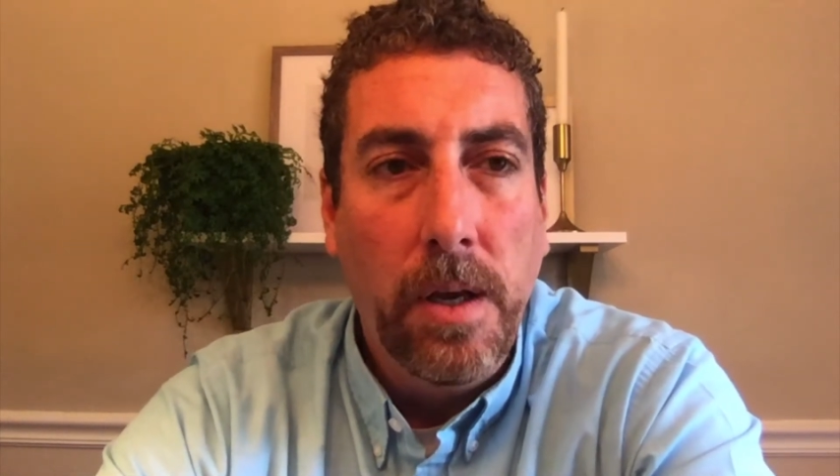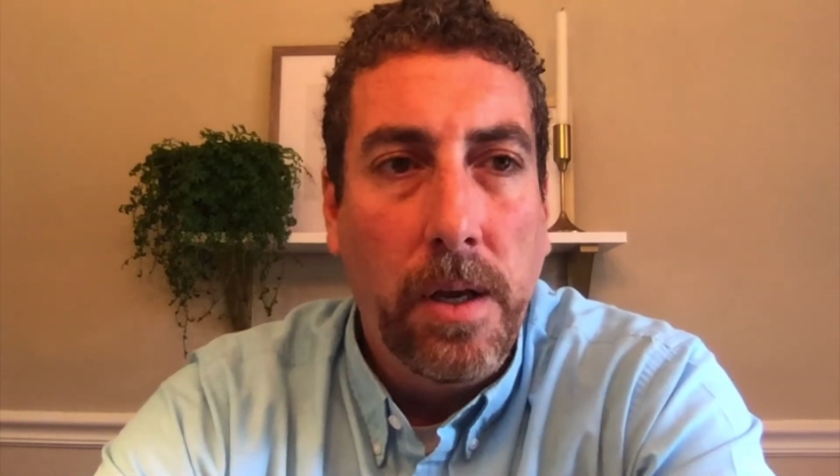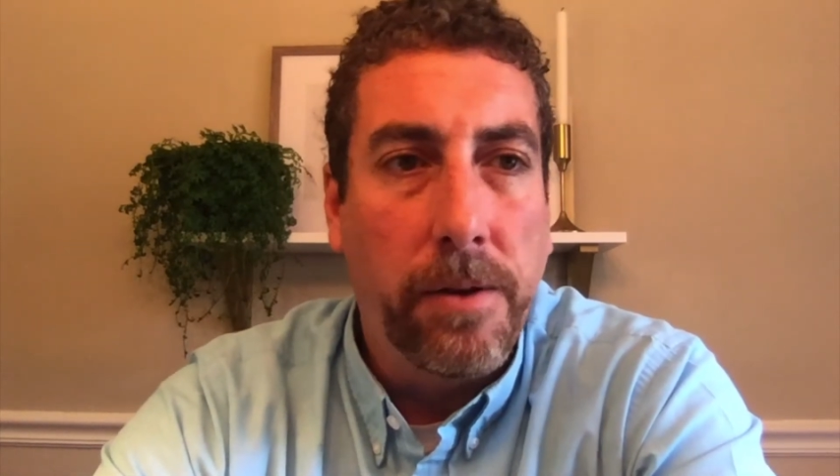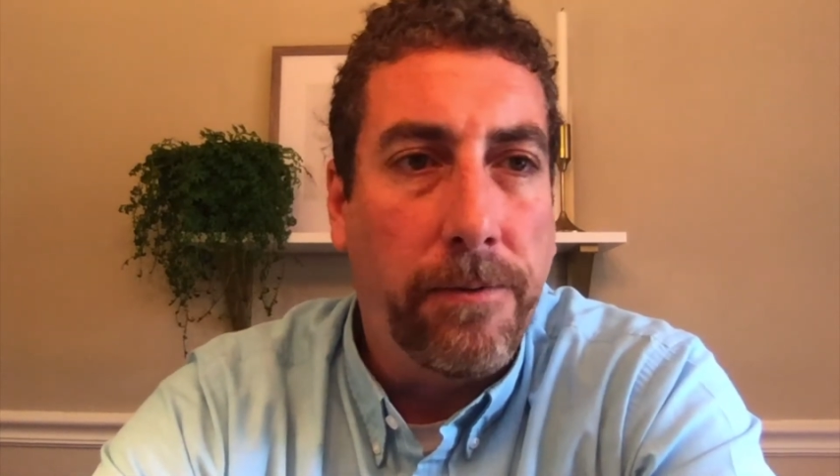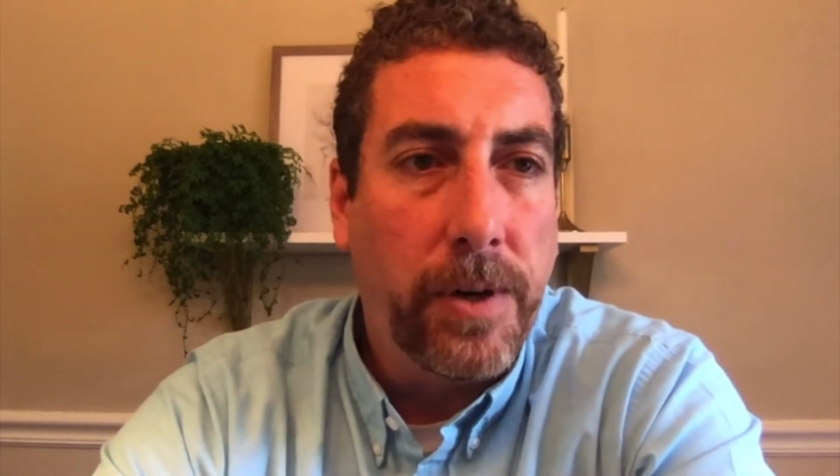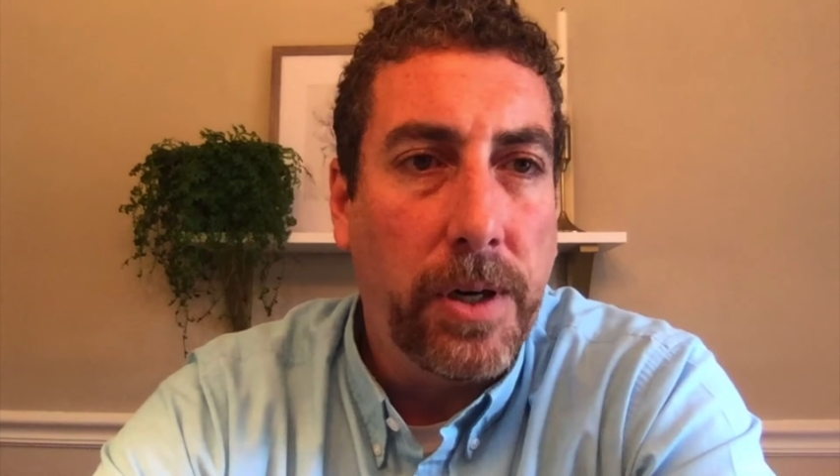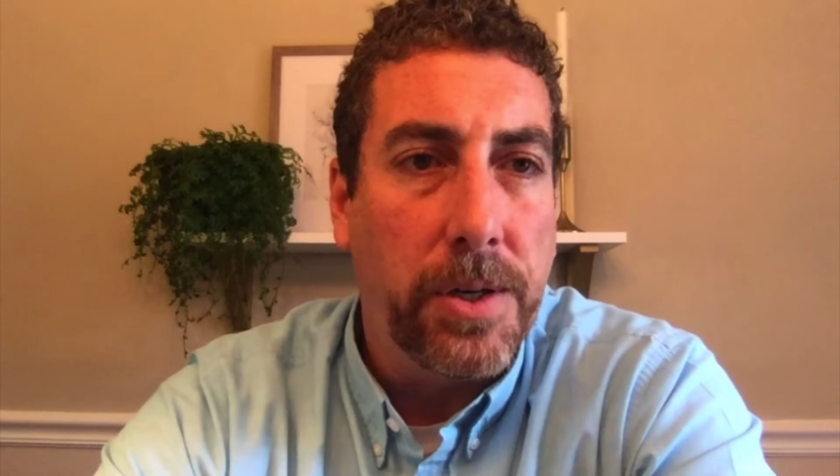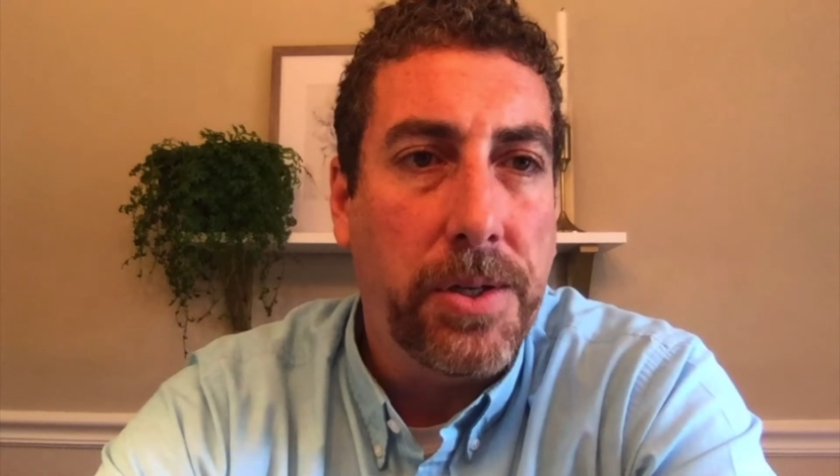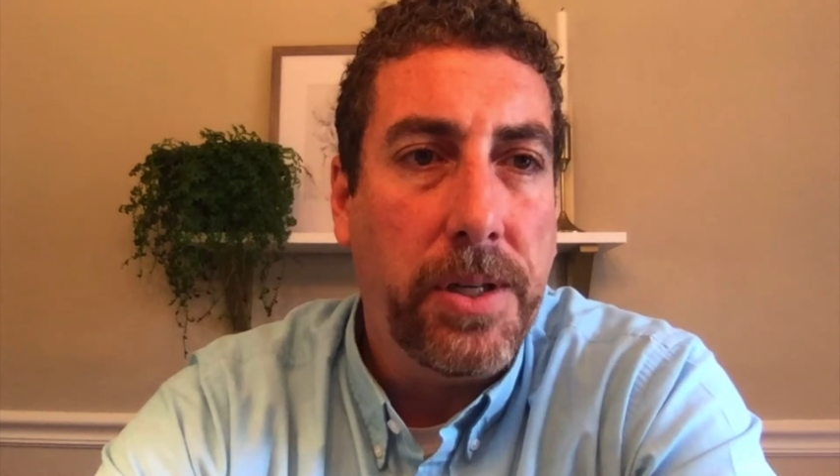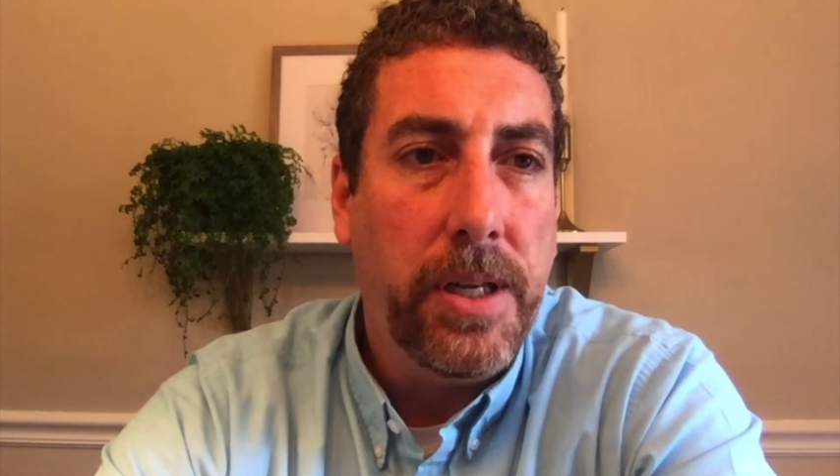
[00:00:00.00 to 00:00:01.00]
The
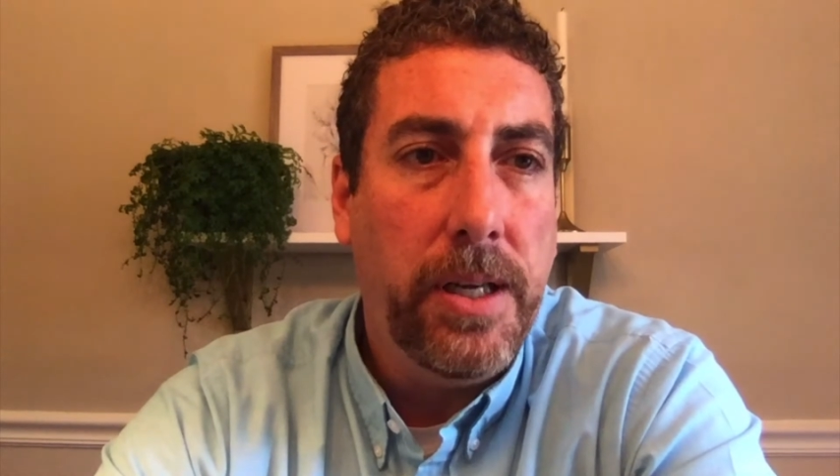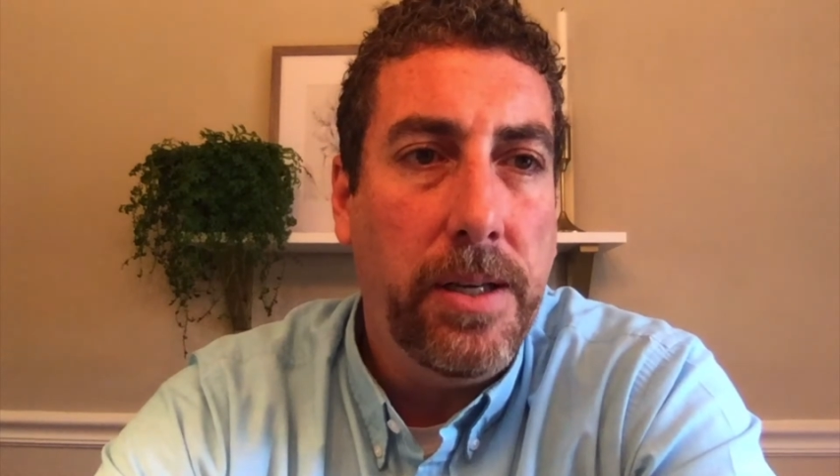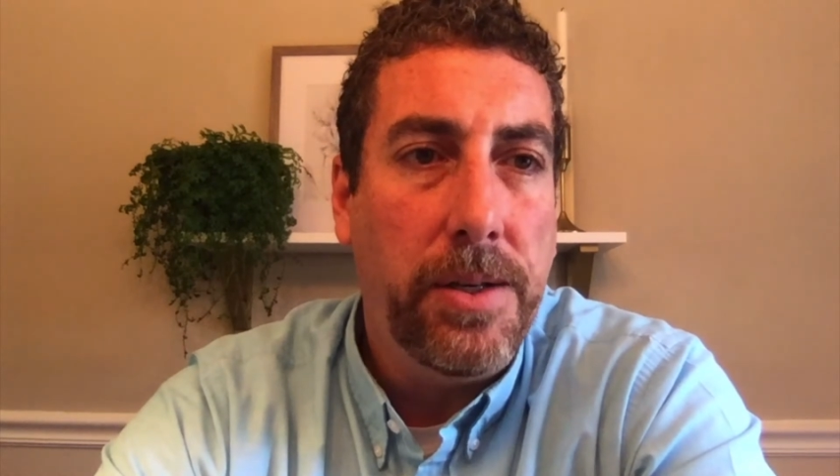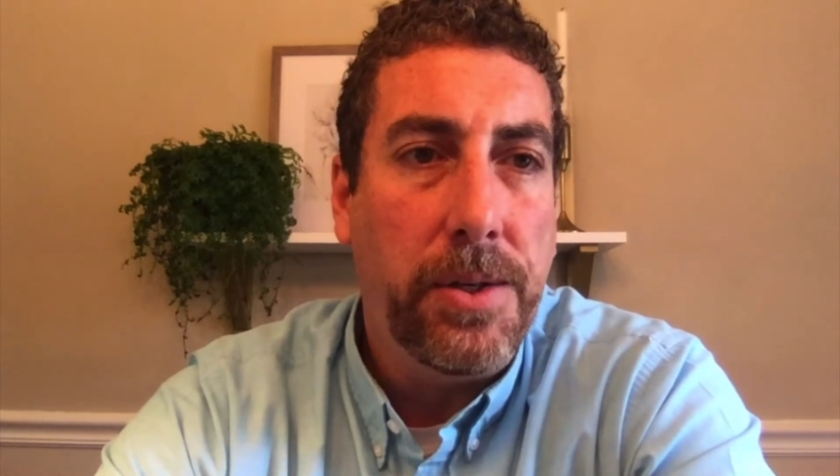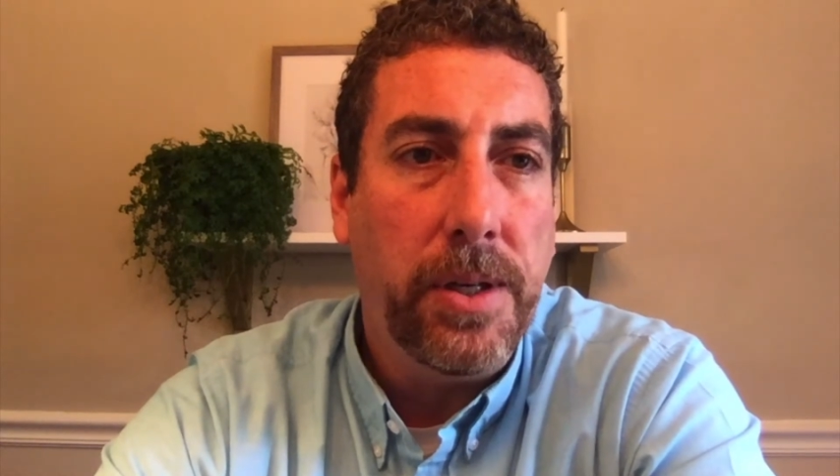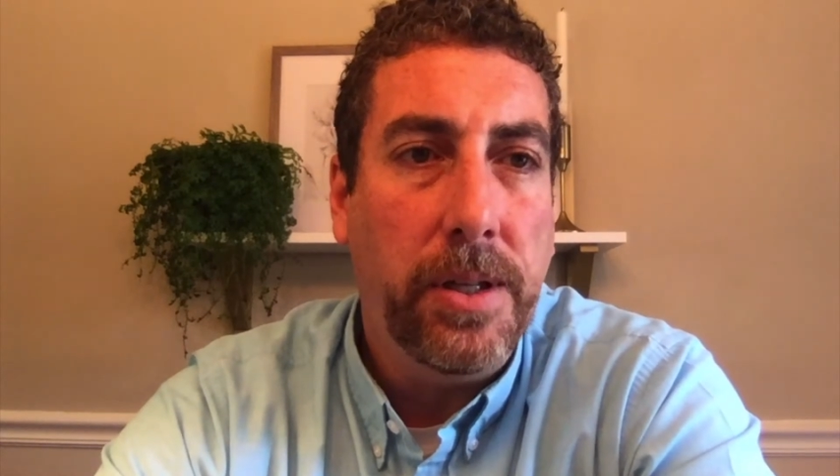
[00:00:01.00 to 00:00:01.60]
first is